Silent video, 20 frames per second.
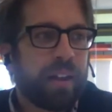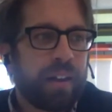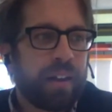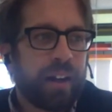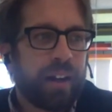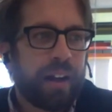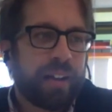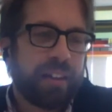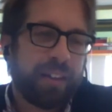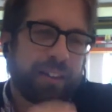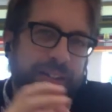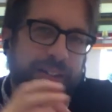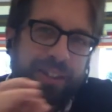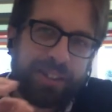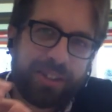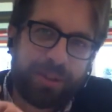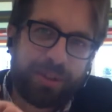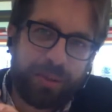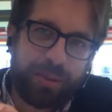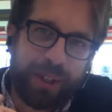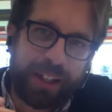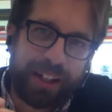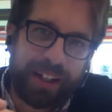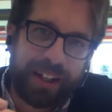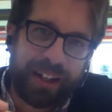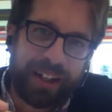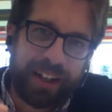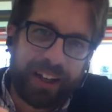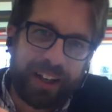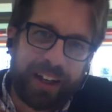and then just tweak
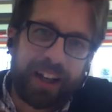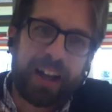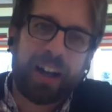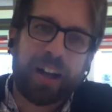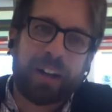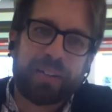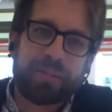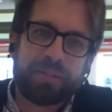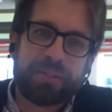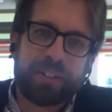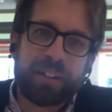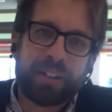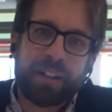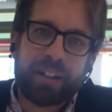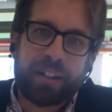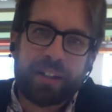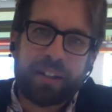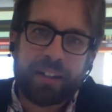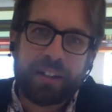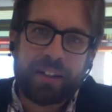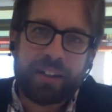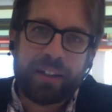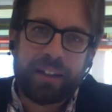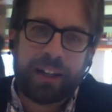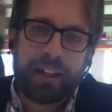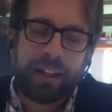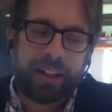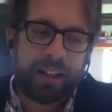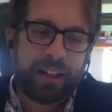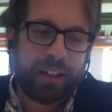it enough
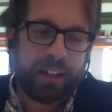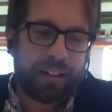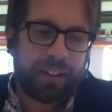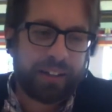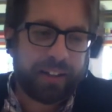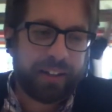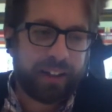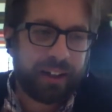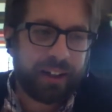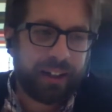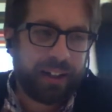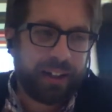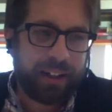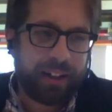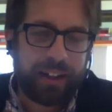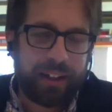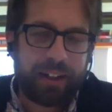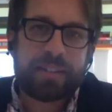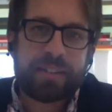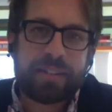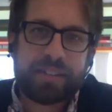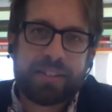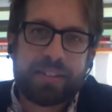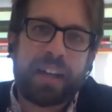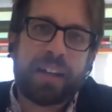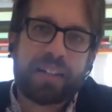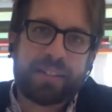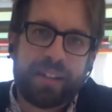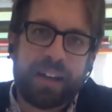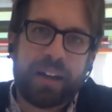that it
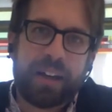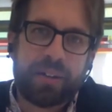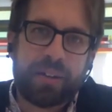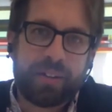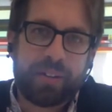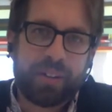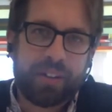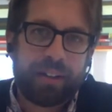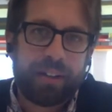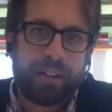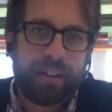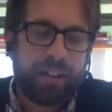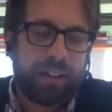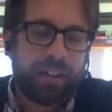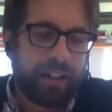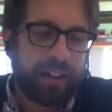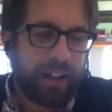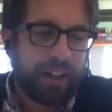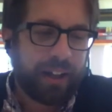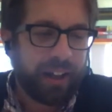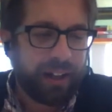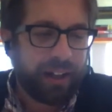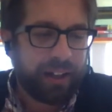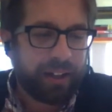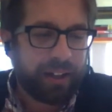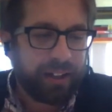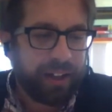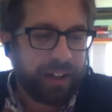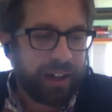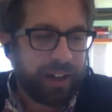stands out.
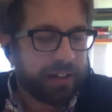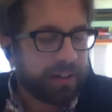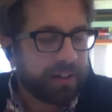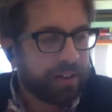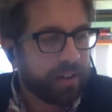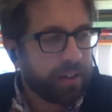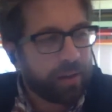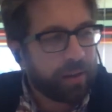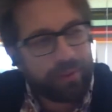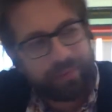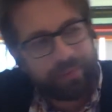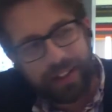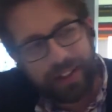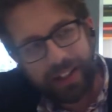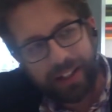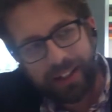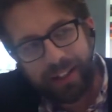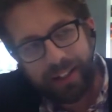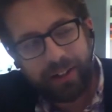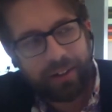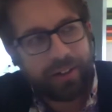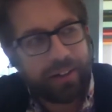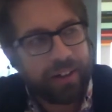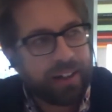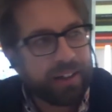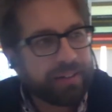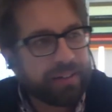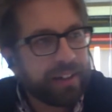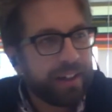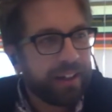And so, you know,
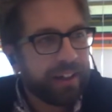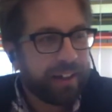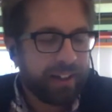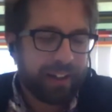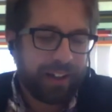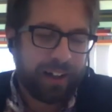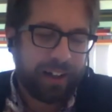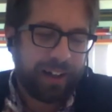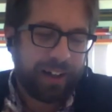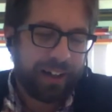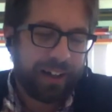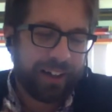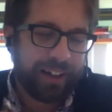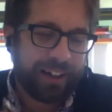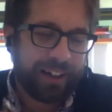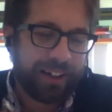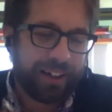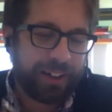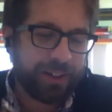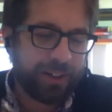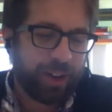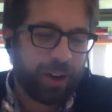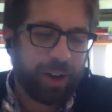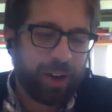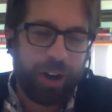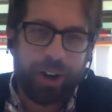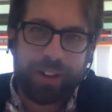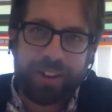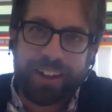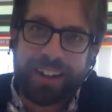that's
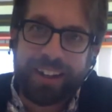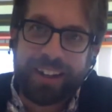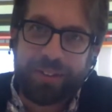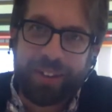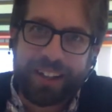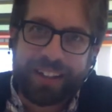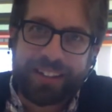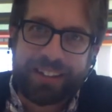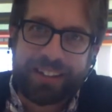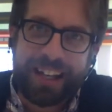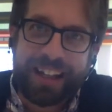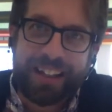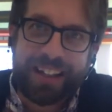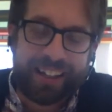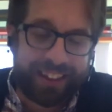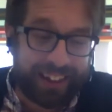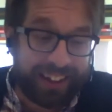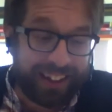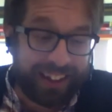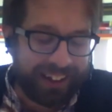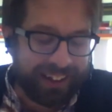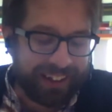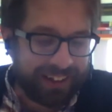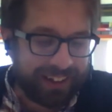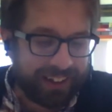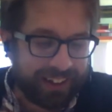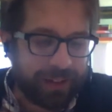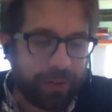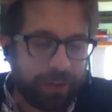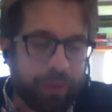hard. Thinking of like zany things.
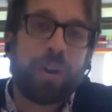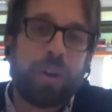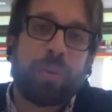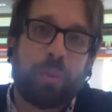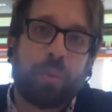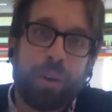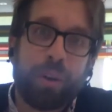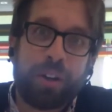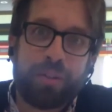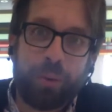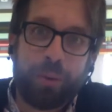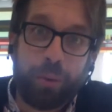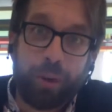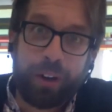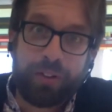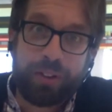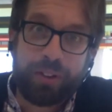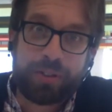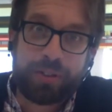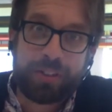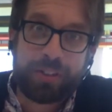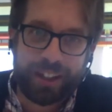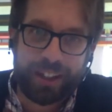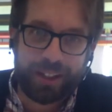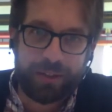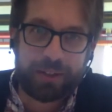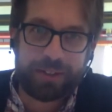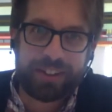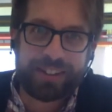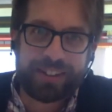What have you seen?
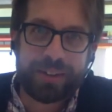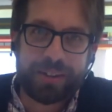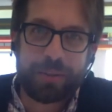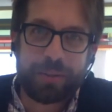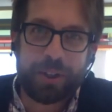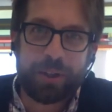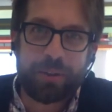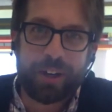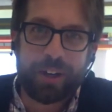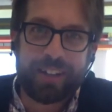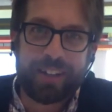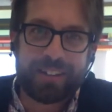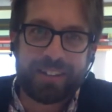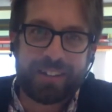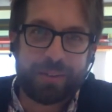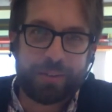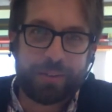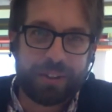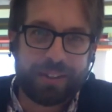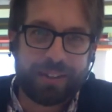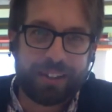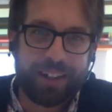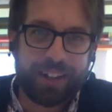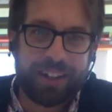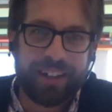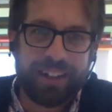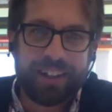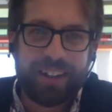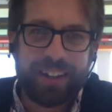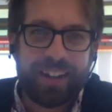Have you seen something crazy
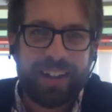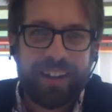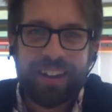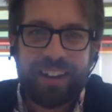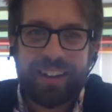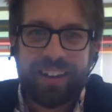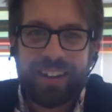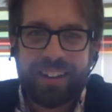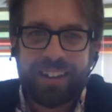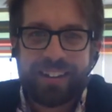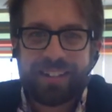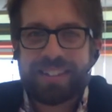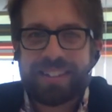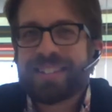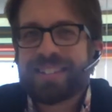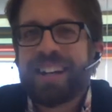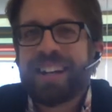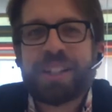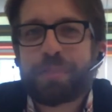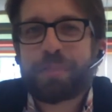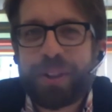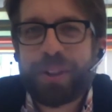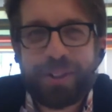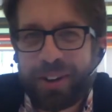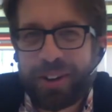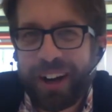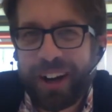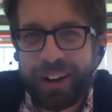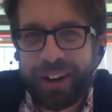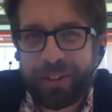besides? Because the sign
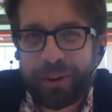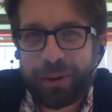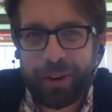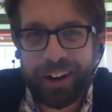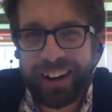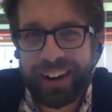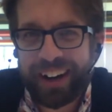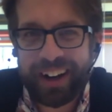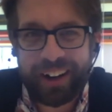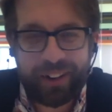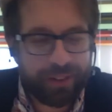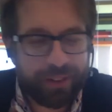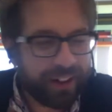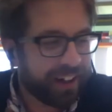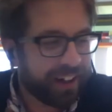spinners are everywhere now, right?